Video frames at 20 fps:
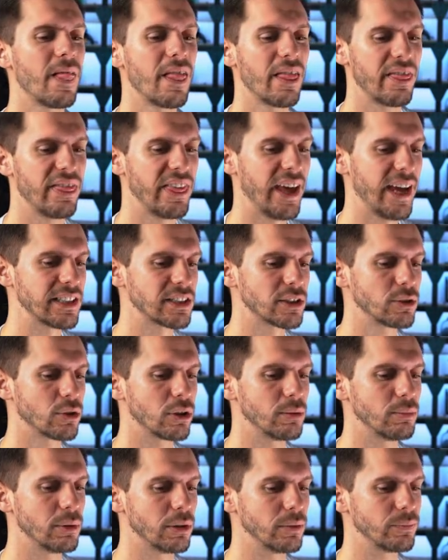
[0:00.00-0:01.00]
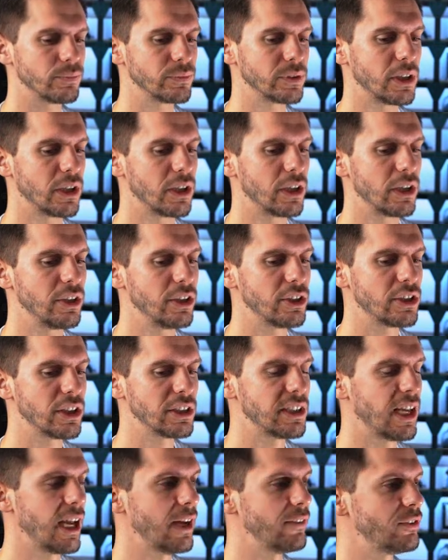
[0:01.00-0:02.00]
That's normal. You
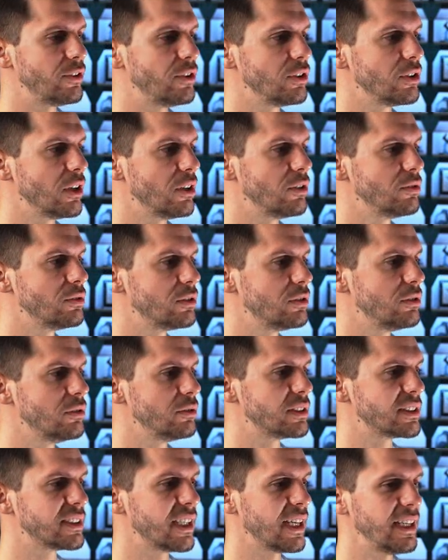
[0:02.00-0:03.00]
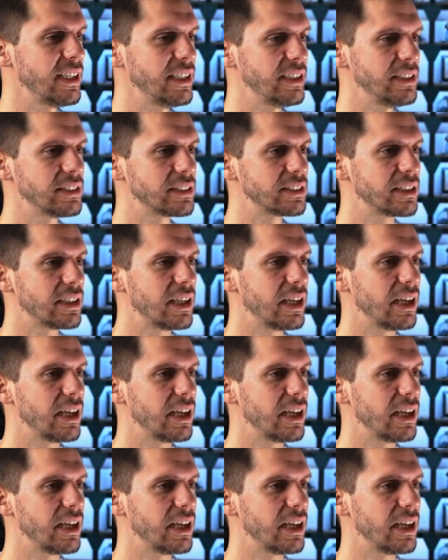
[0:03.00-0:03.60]
just have to go to settings,